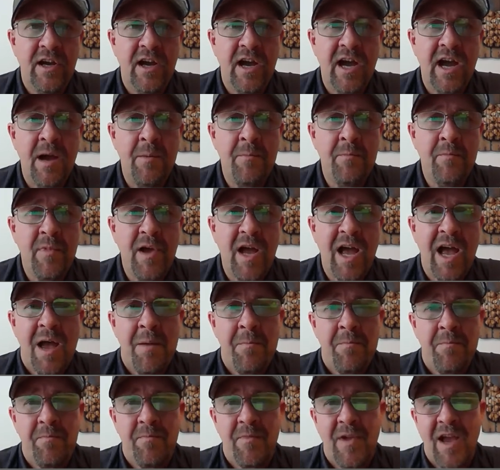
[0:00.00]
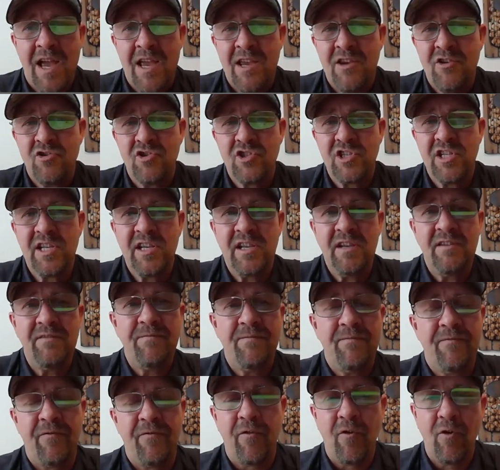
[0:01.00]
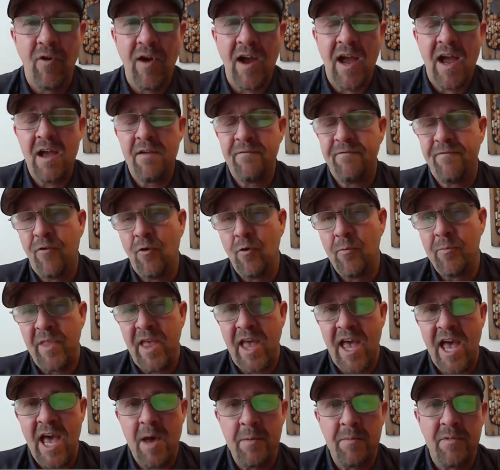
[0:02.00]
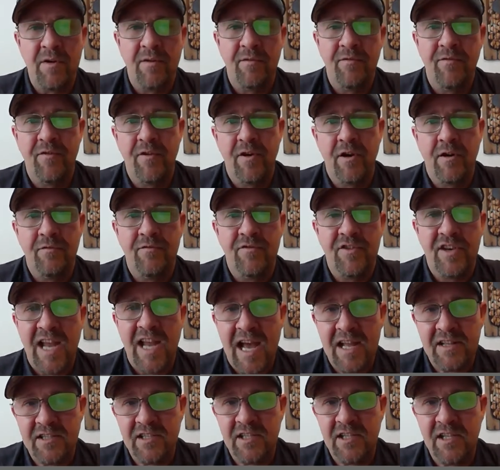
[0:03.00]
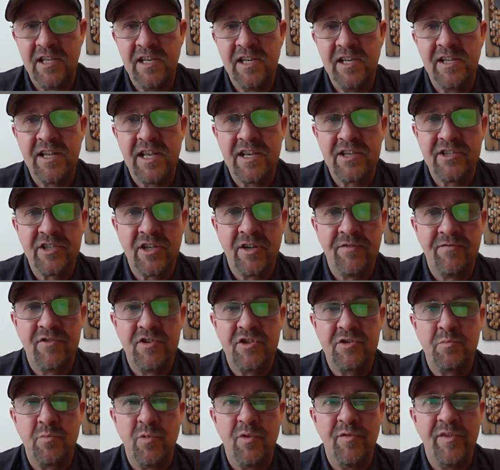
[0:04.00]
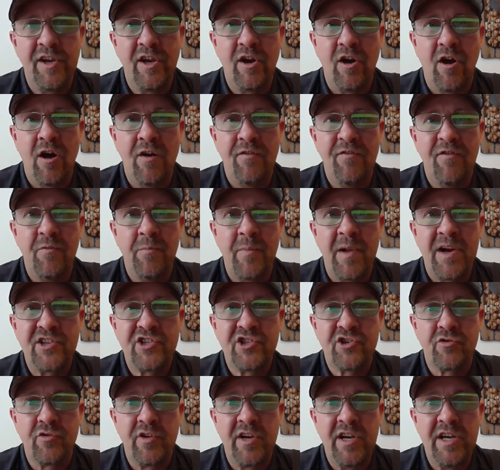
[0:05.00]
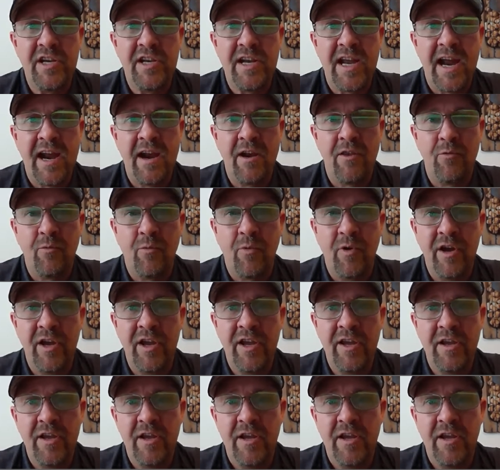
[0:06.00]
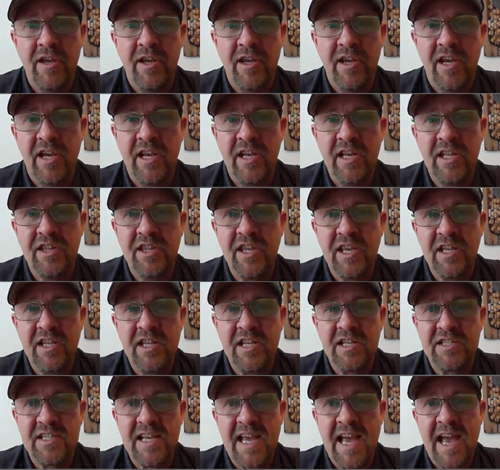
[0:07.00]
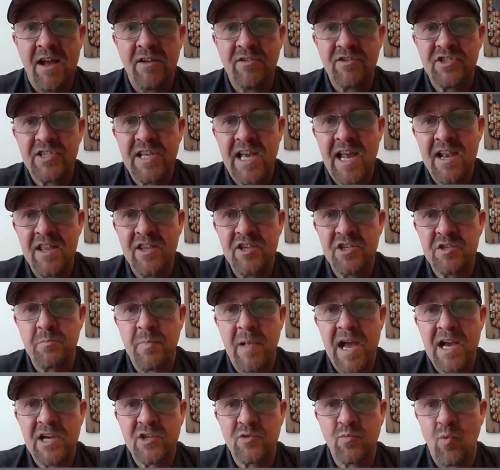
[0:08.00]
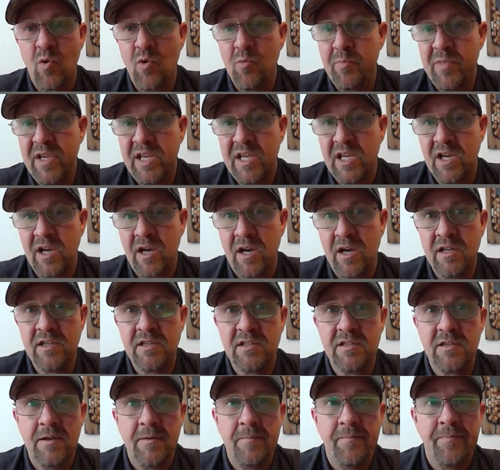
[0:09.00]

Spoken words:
I have formed the habit of not deleting that stuff, just moving it off of my screen out of the way. Anything that's outside of this box won't be cut.